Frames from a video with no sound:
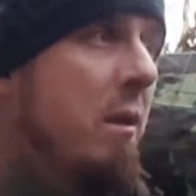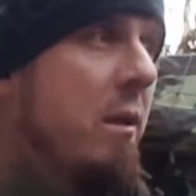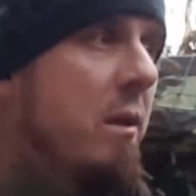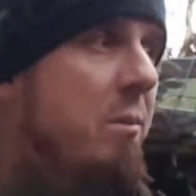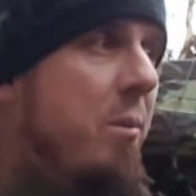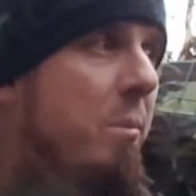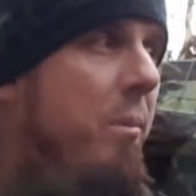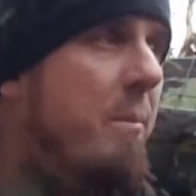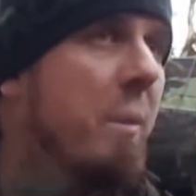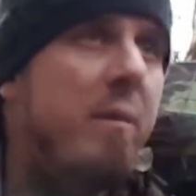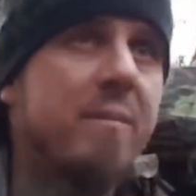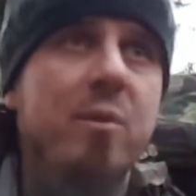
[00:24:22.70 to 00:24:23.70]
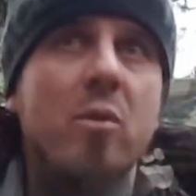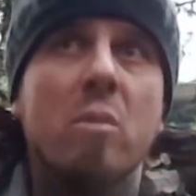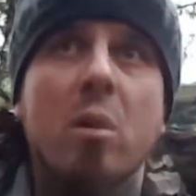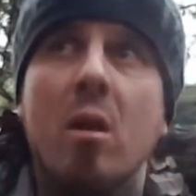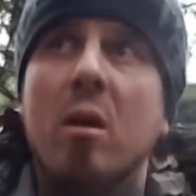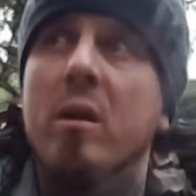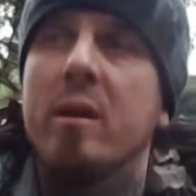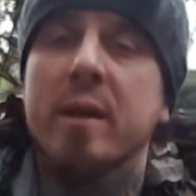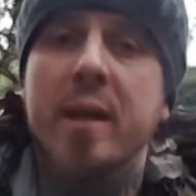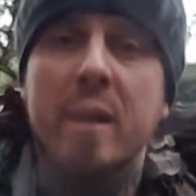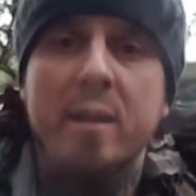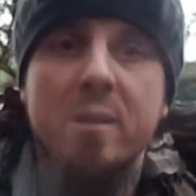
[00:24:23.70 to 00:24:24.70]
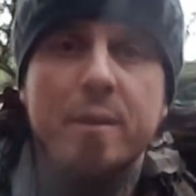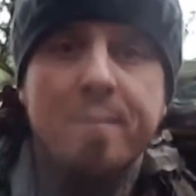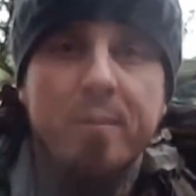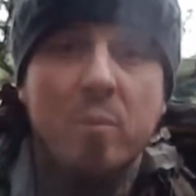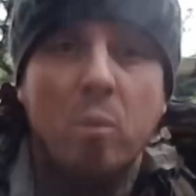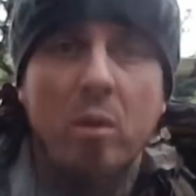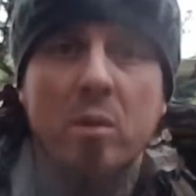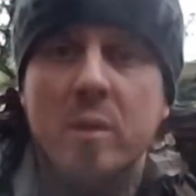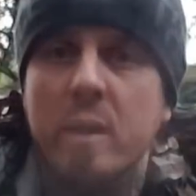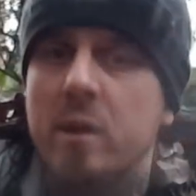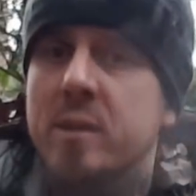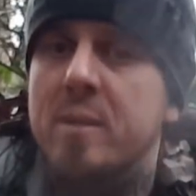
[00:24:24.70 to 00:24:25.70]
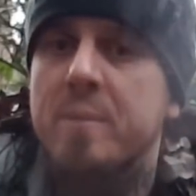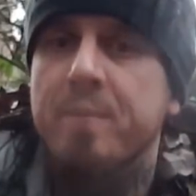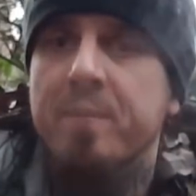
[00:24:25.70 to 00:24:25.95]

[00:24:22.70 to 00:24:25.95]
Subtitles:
It's probably about 4 o'clock, I'd guess, a wild guess.